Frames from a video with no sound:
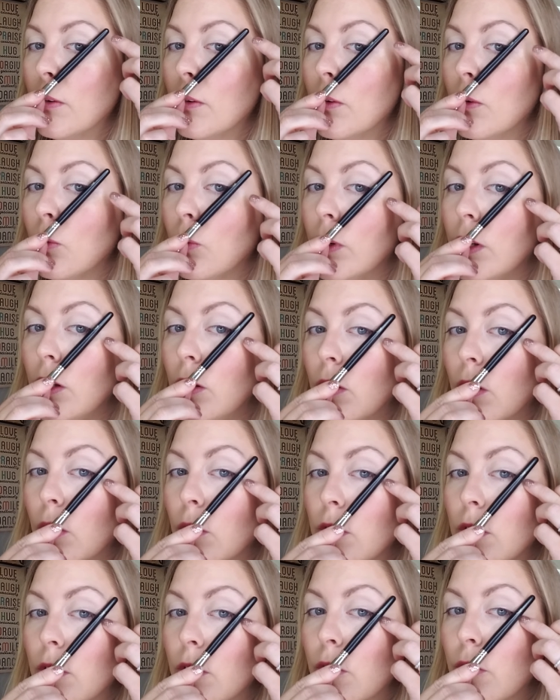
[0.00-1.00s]
when you go
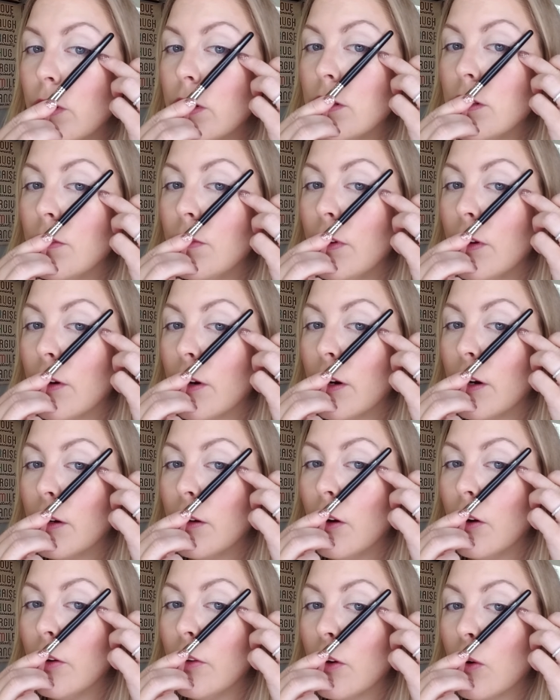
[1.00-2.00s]
to the crease of
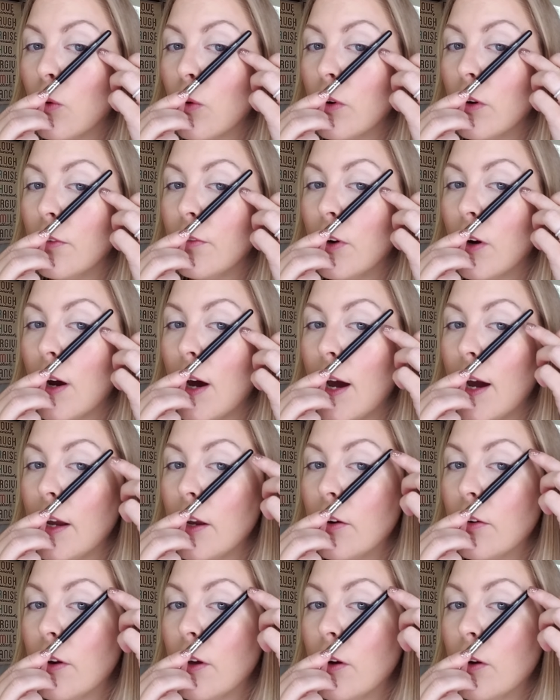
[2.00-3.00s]
or the corner of your eye,
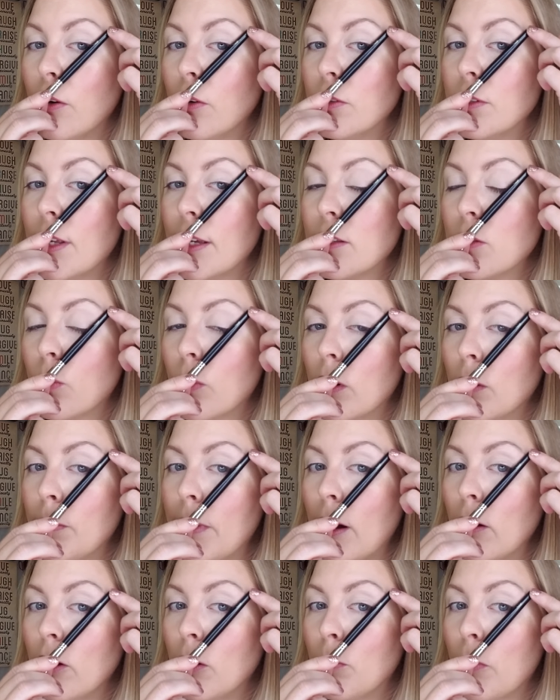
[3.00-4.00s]
your nose, that's where
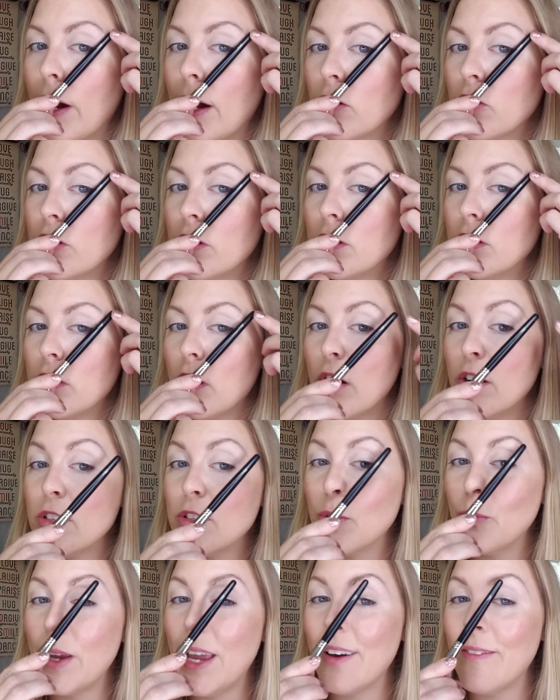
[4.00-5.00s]
about your brow should start. So
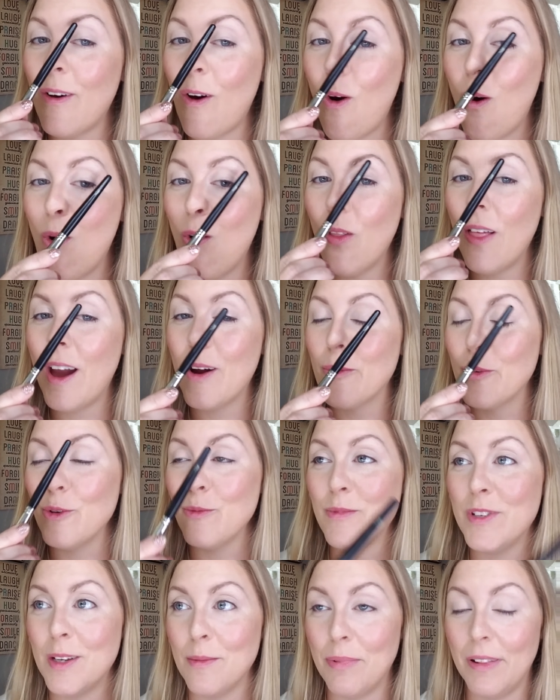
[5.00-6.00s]
we have all that room
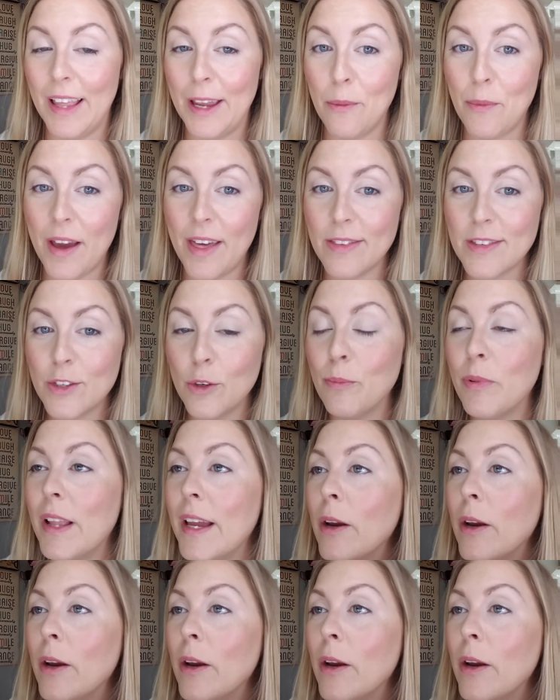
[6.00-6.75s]
to play with. So play